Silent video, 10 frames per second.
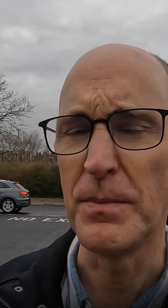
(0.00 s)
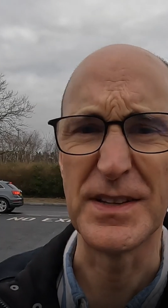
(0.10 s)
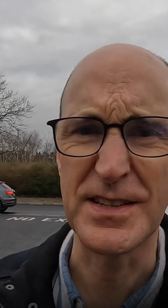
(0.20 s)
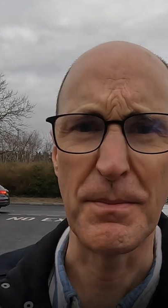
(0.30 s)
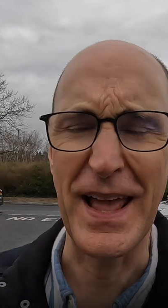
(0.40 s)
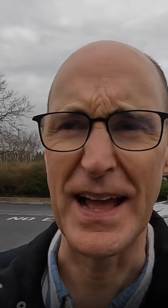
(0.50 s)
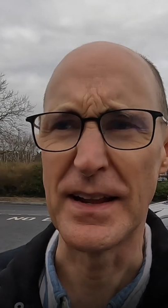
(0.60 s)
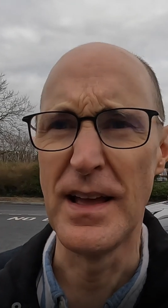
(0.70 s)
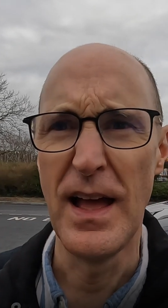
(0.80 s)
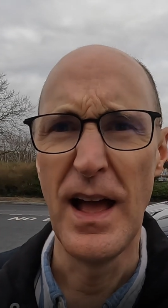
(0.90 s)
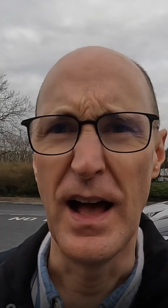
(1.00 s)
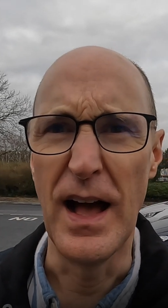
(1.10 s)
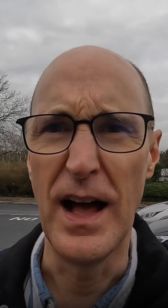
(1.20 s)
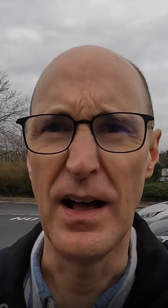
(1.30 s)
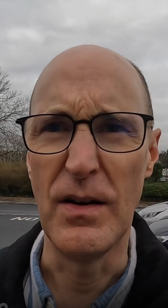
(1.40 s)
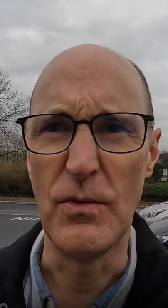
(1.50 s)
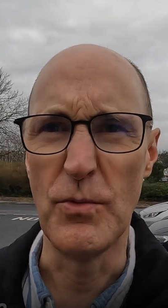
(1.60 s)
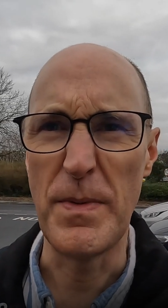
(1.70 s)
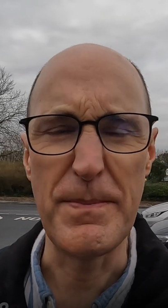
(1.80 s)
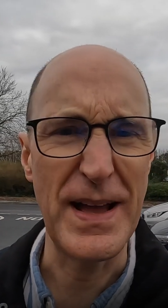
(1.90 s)
but some can,
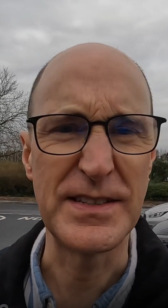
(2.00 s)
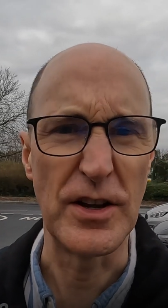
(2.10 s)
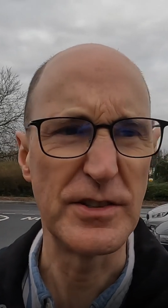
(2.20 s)
will be better,